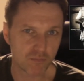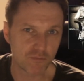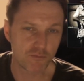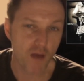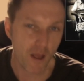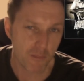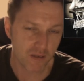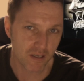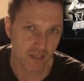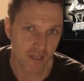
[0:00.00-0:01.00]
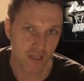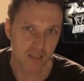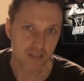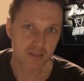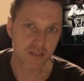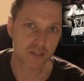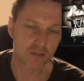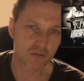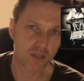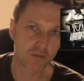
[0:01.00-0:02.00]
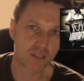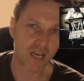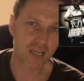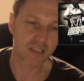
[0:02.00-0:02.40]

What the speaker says: vehemently disagree with that,